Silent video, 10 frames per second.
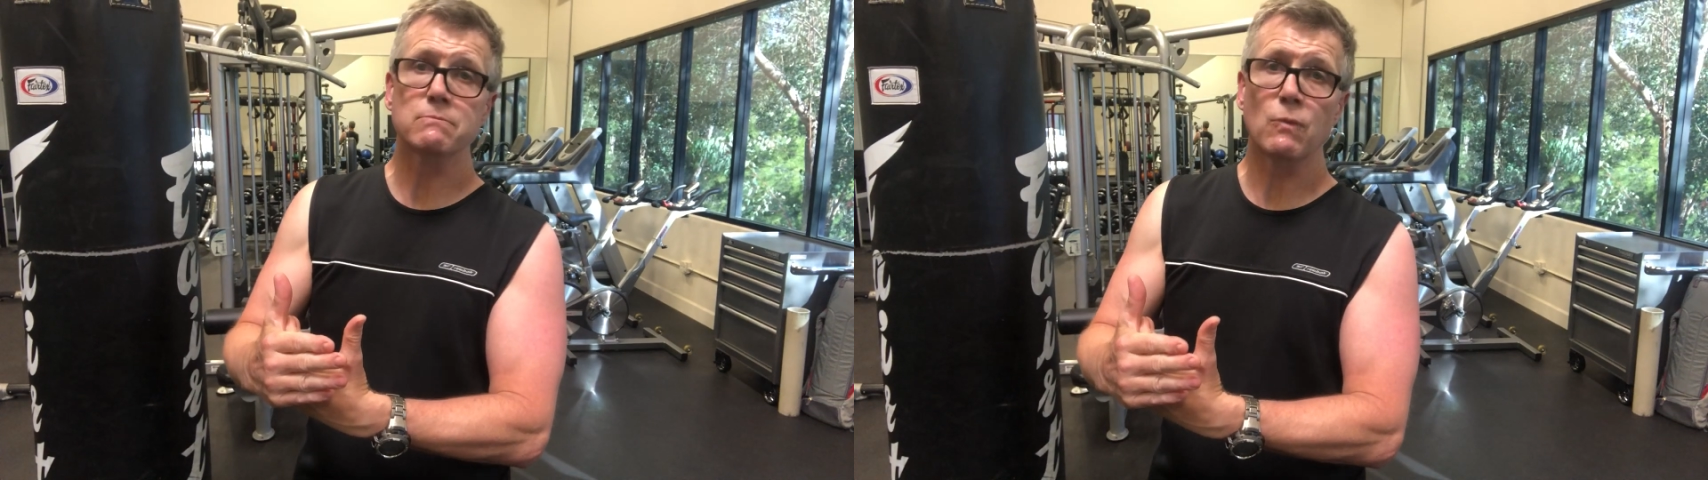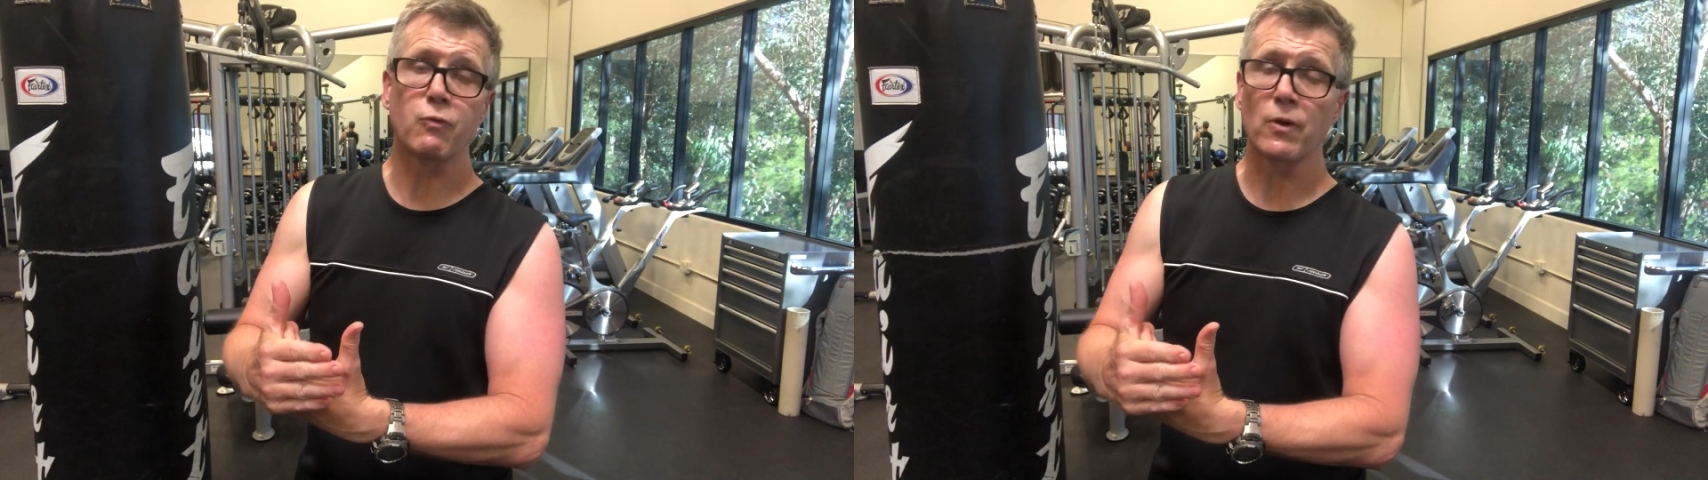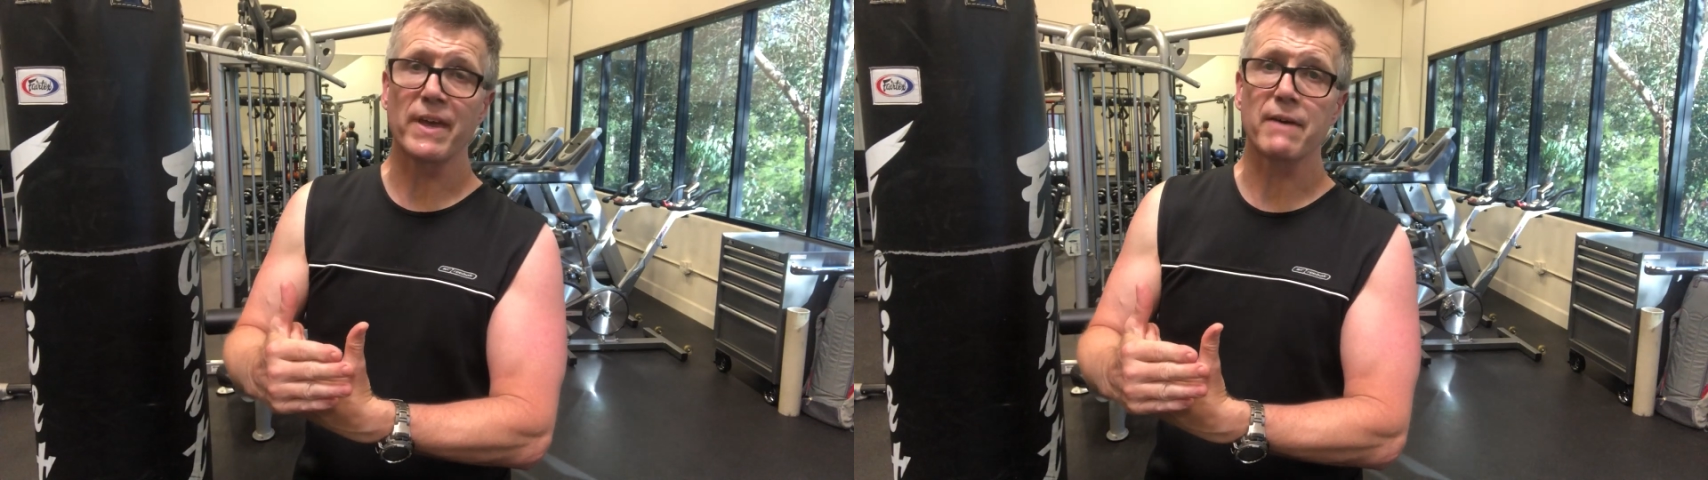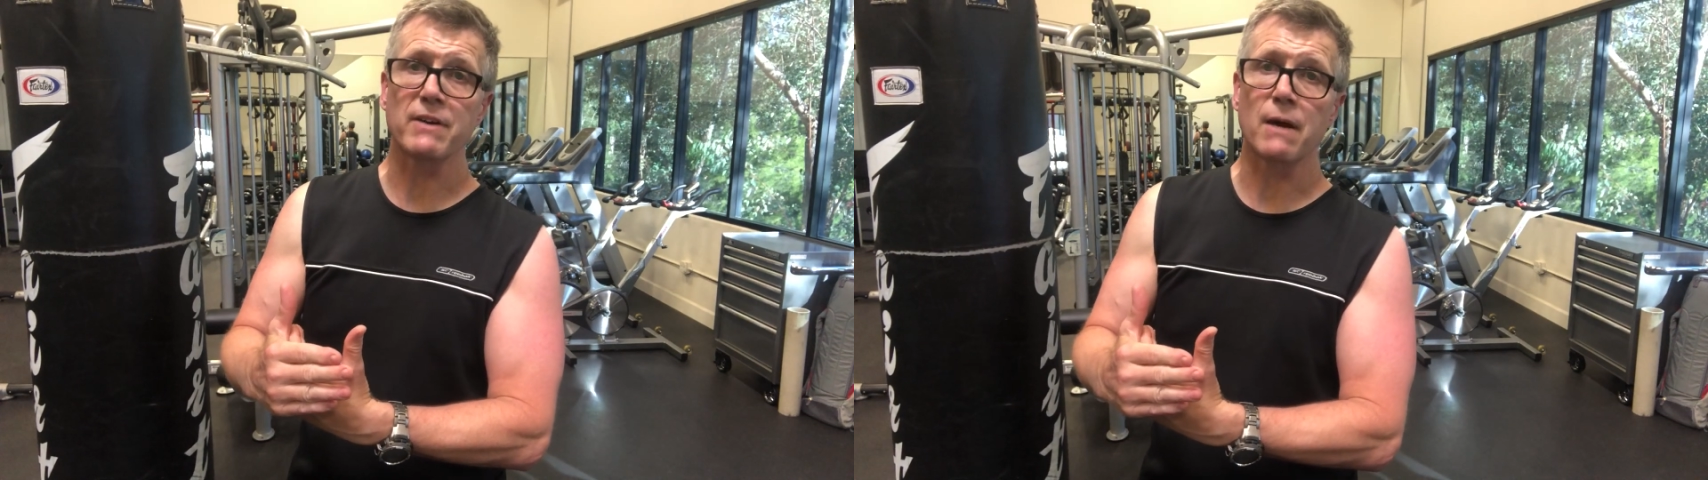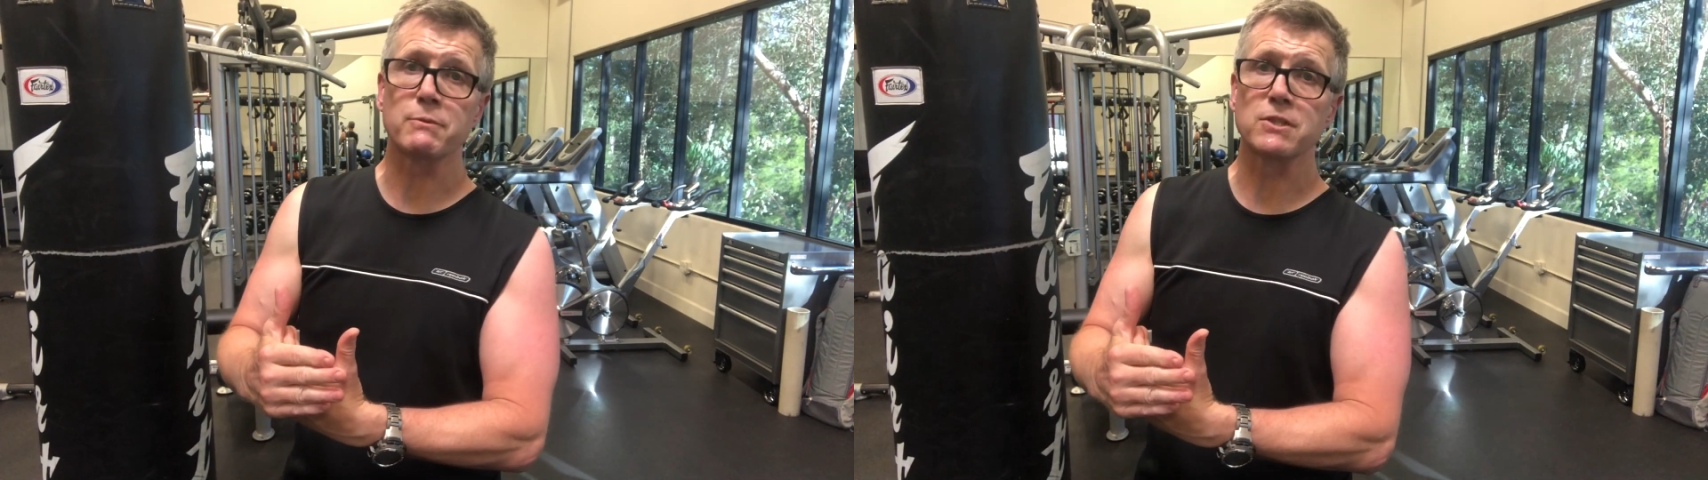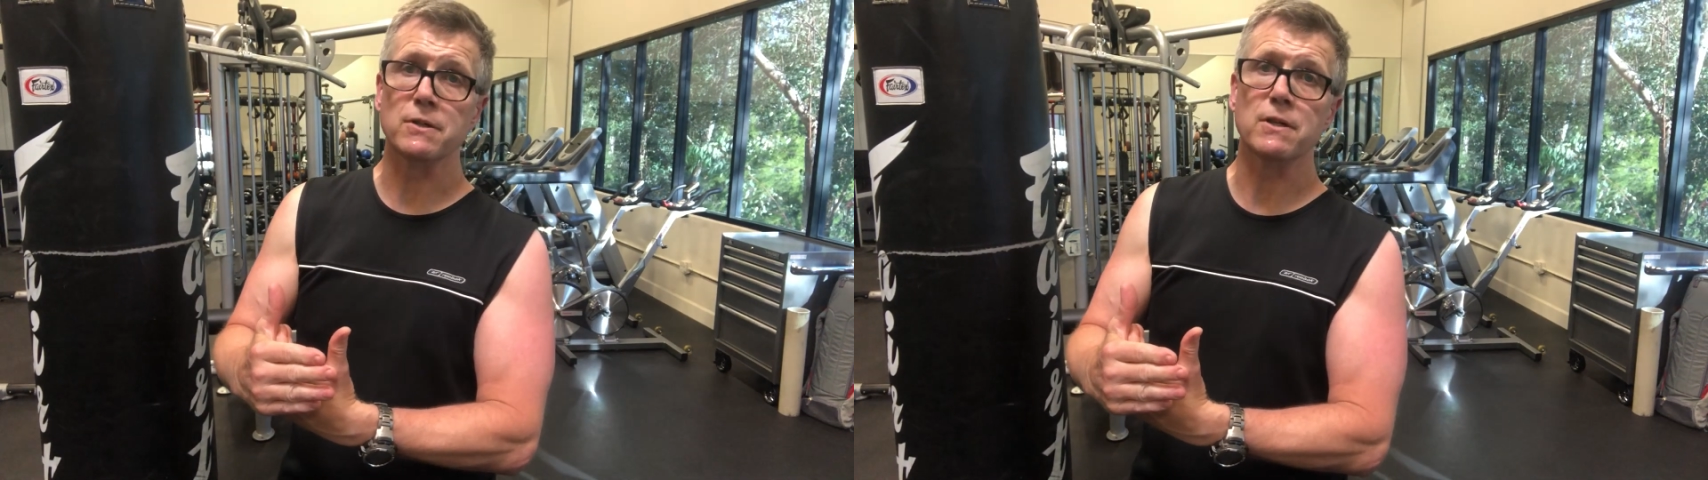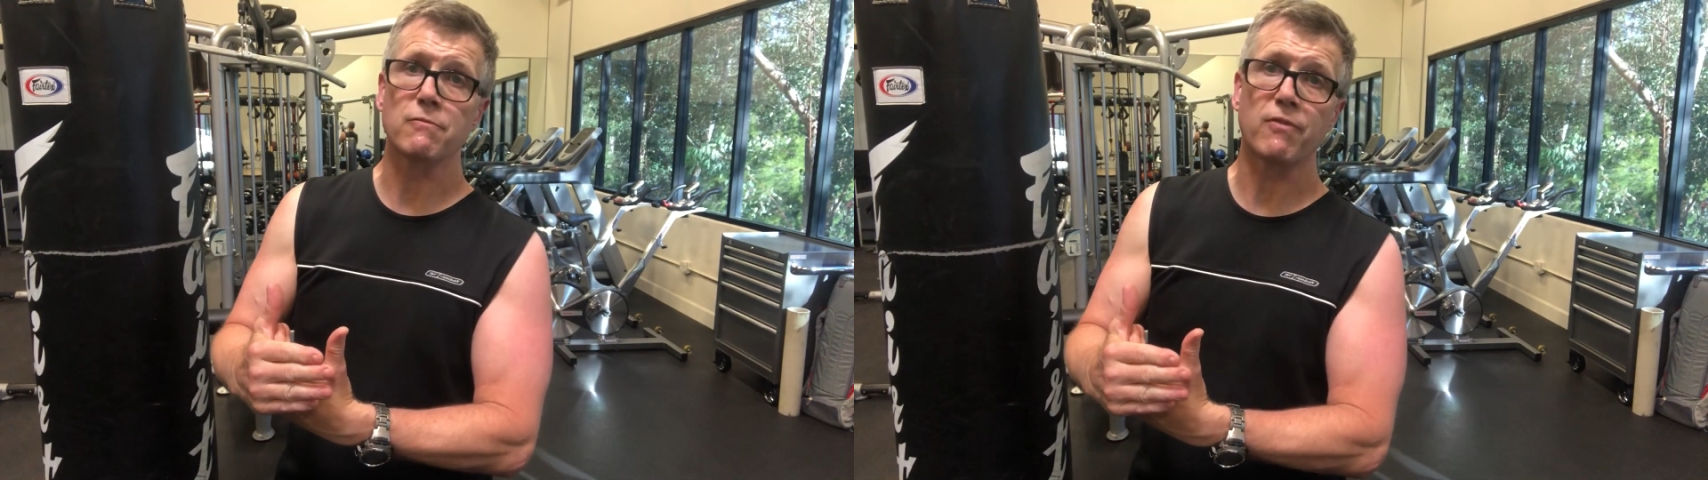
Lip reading: before they have the opportunity to